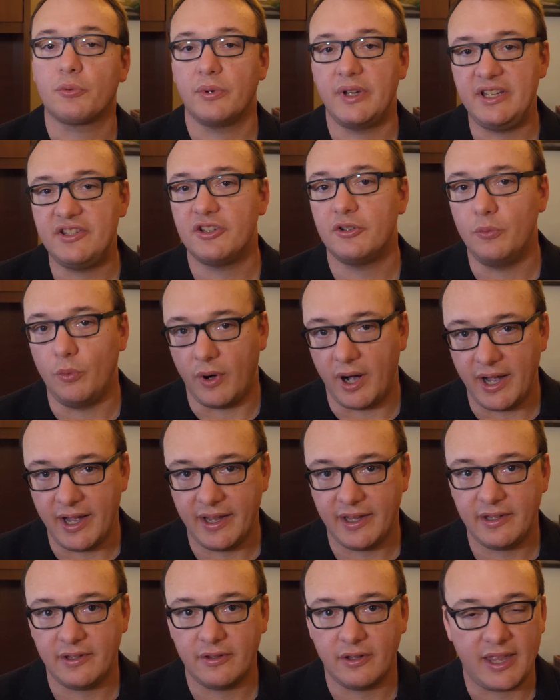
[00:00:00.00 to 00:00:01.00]
a reason
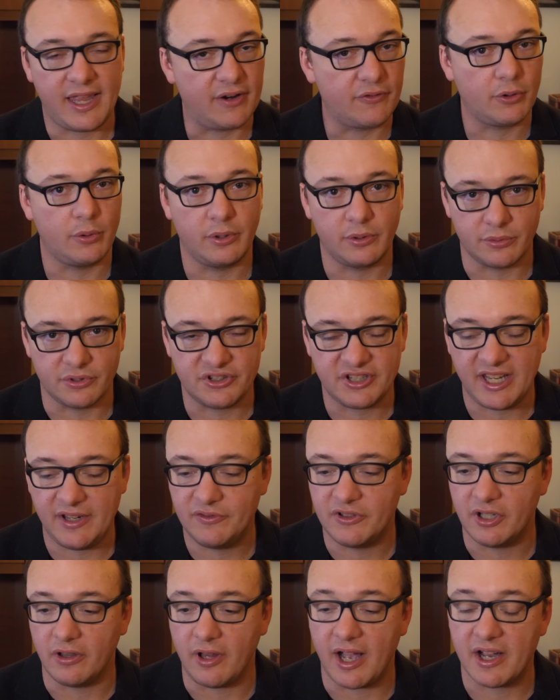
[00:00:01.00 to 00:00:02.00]
why everyone
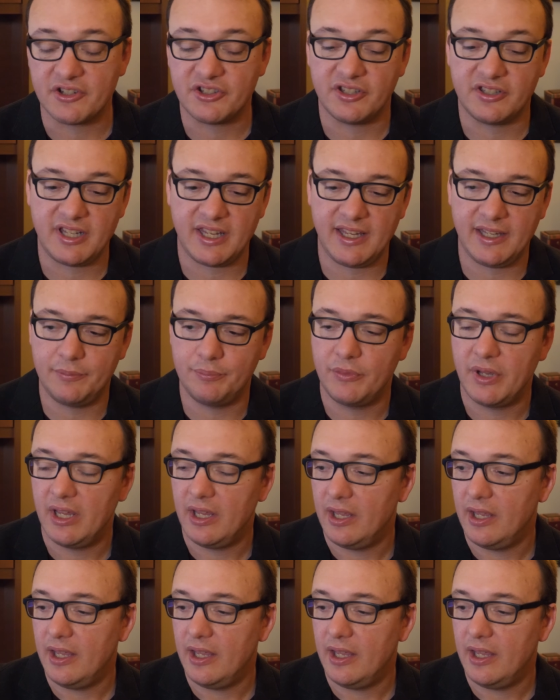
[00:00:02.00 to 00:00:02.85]
received duloxetine.